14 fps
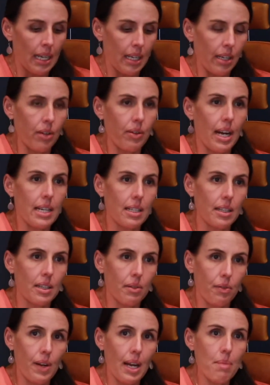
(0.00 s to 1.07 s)
He created
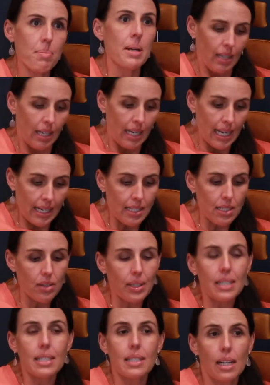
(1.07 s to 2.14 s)
the flap. The laser
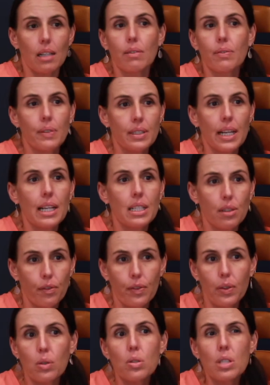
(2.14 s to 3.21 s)
itself takes a
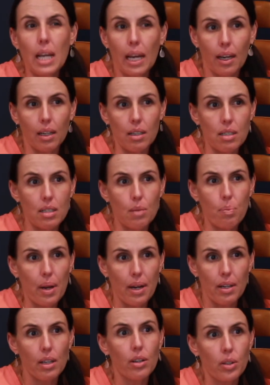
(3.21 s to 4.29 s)
few seconds
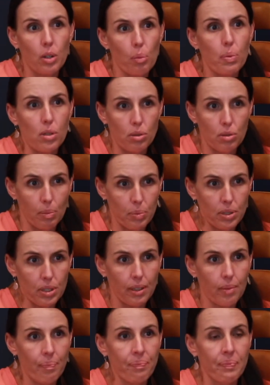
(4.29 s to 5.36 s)
depending on your
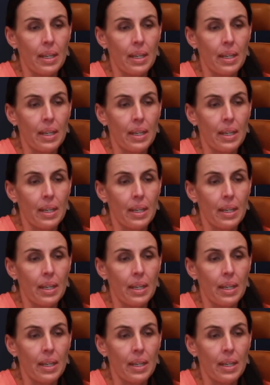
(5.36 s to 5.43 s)
prescription,